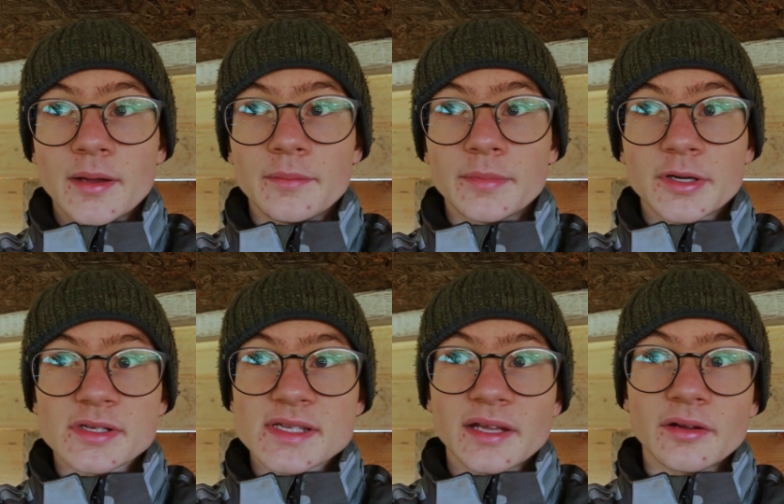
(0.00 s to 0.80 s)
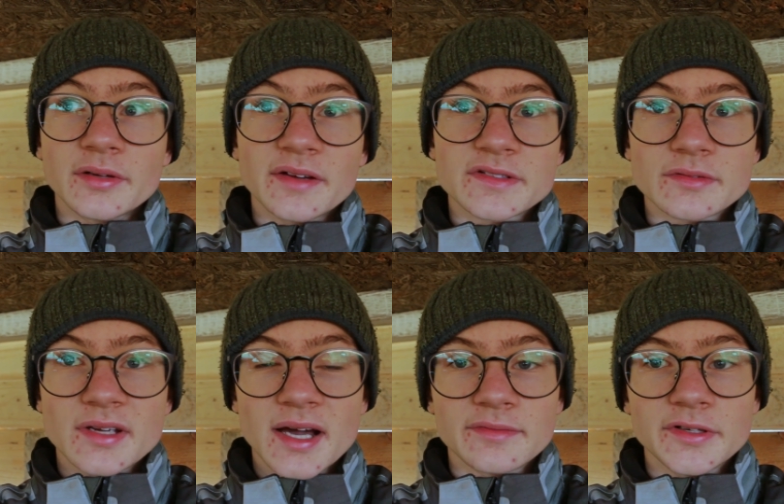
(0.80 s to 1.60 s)
Because I don't have to
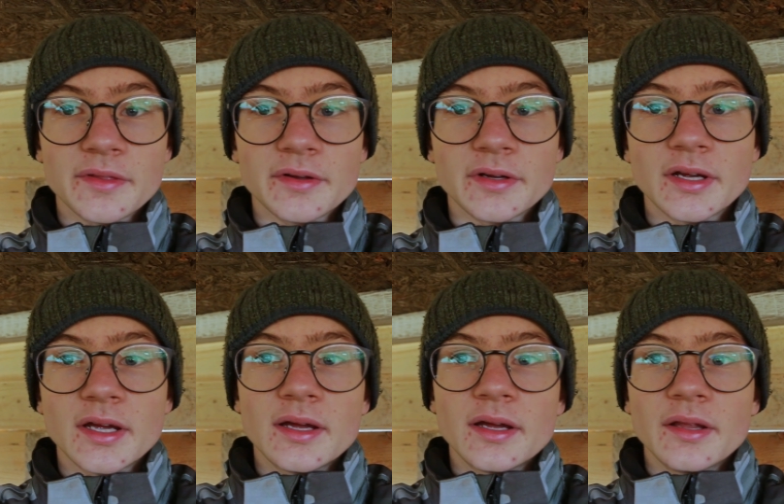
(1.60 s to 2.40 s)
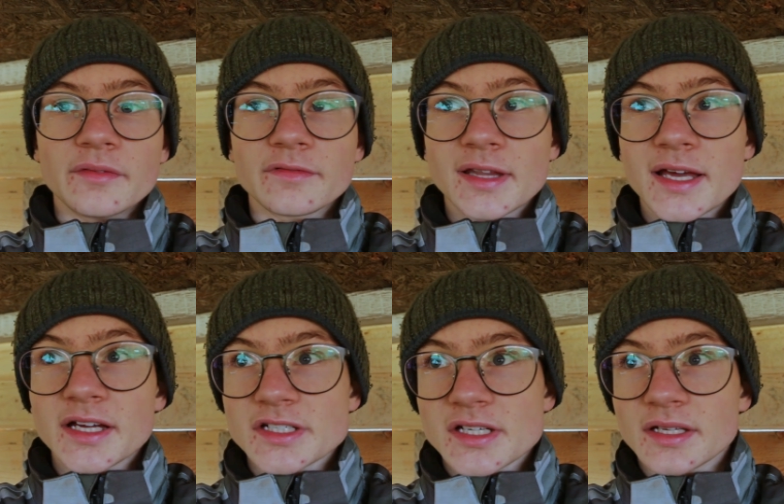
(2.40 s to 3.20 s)
cover the
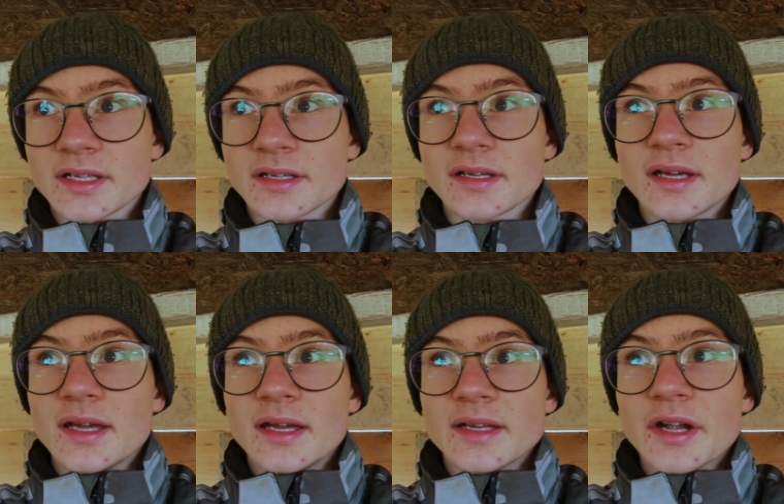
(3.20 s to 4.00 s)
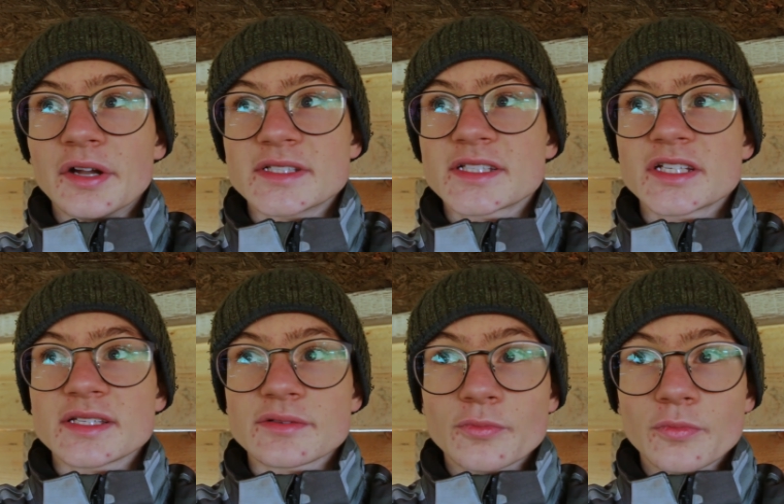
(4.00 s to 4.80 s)
flash, and yeah, it's
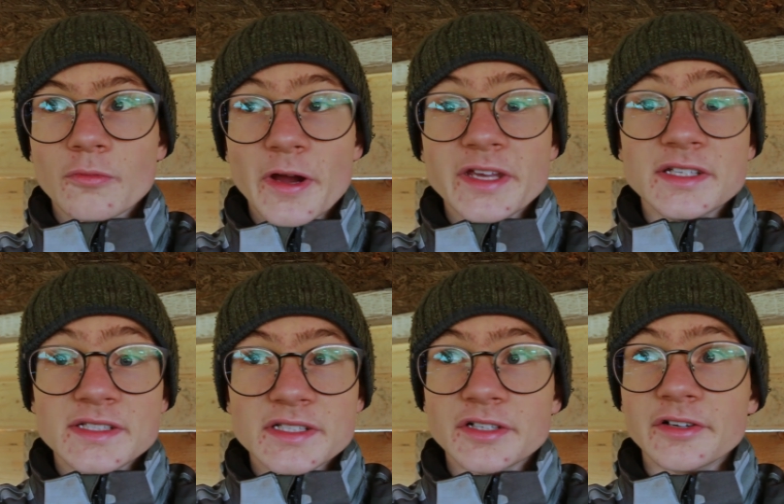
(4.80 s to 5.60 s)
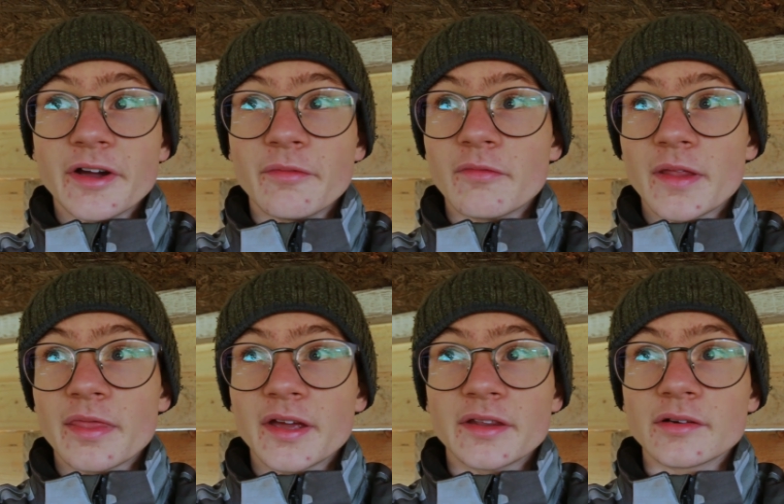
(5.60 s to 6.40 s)
just way easier when
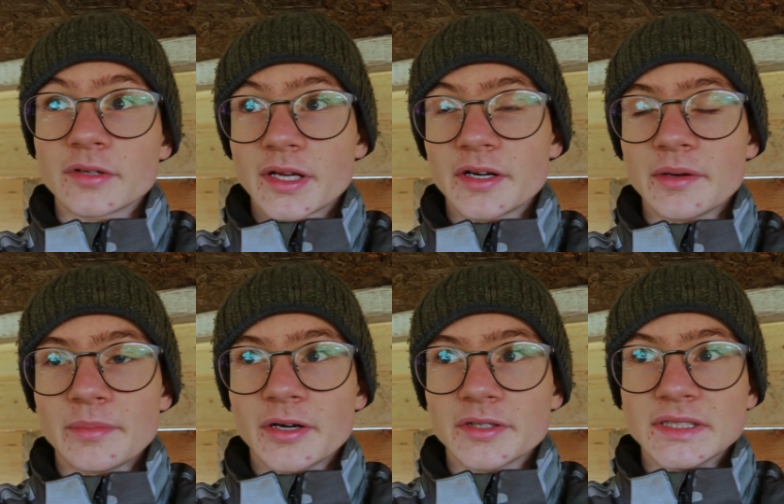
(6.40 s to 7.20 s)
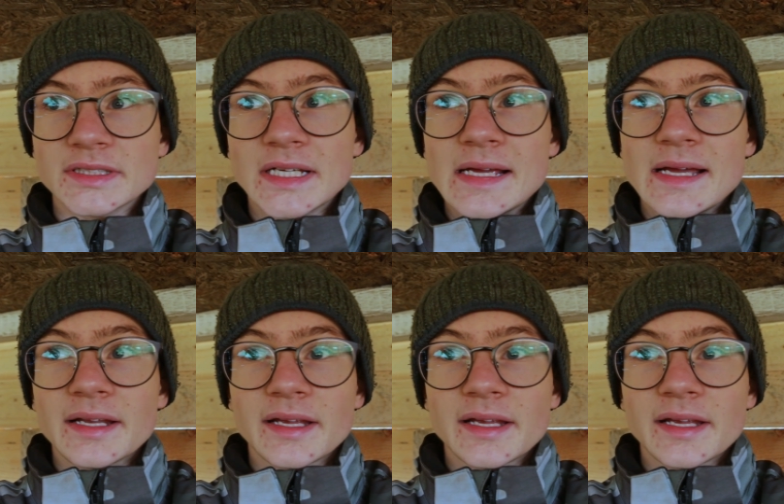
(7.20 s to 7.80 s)
they don't care about it. They